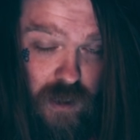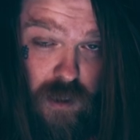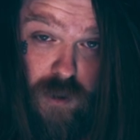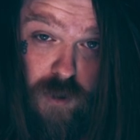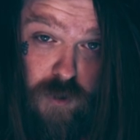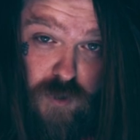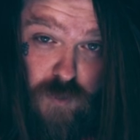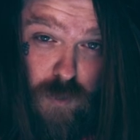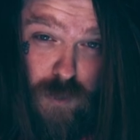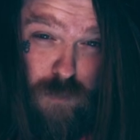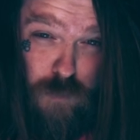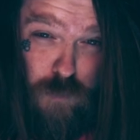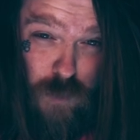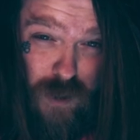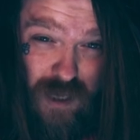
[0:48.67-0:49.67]
those with
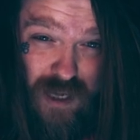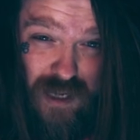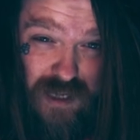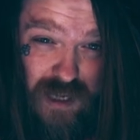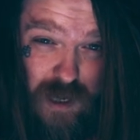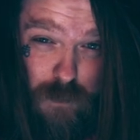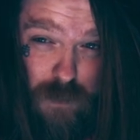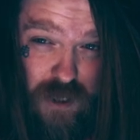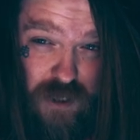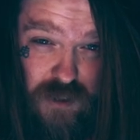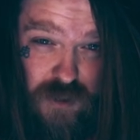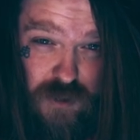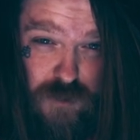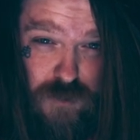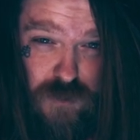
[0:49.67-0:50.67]
really deep
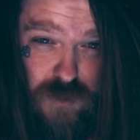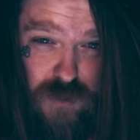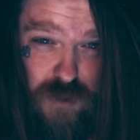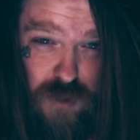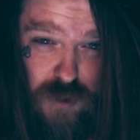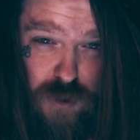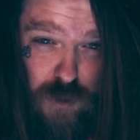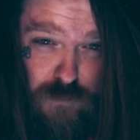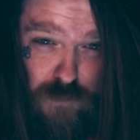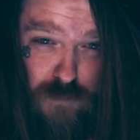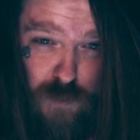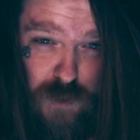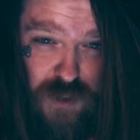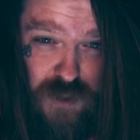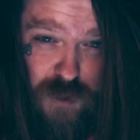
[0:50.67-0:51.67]
issues deserve a
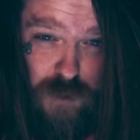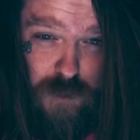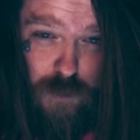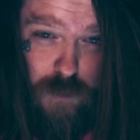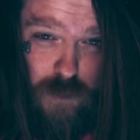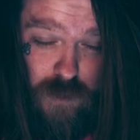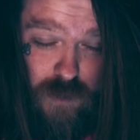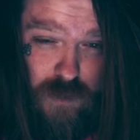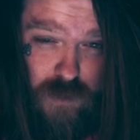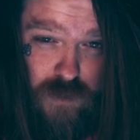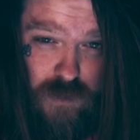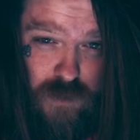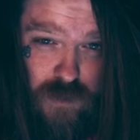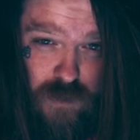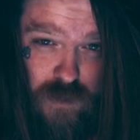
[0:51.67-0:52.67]
voice too.
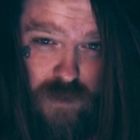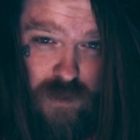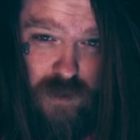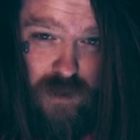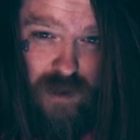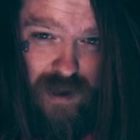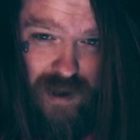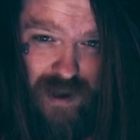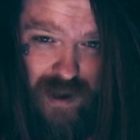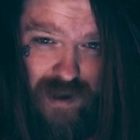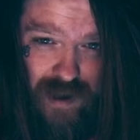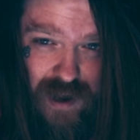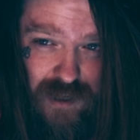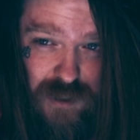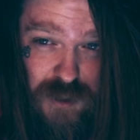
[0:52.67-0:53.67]
And
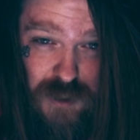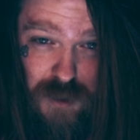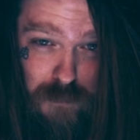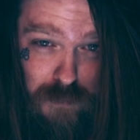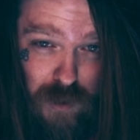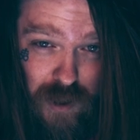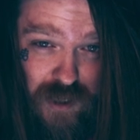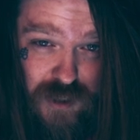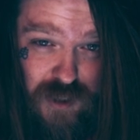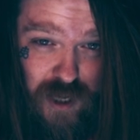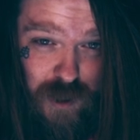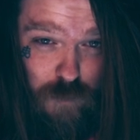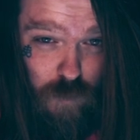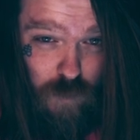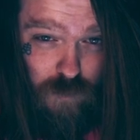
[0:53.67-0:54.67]
not just the plain
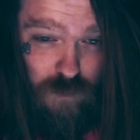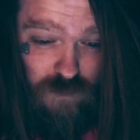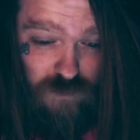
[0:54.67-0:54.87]
Jane,